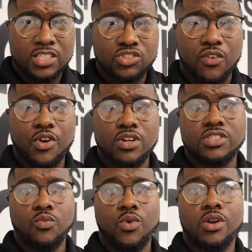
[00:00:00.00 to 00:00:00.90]
So if you're
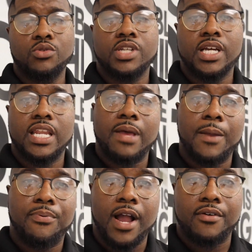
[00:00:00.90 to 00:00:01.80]
someone who's looking to make
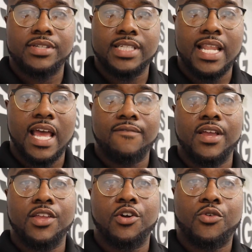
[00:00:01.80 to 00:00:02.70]
progress in life
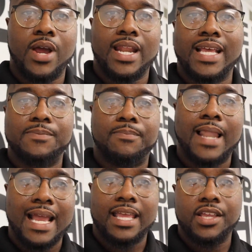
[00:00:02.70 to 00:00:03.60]
and your credit is
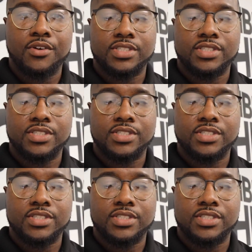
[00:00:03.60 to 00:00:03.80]
blocking your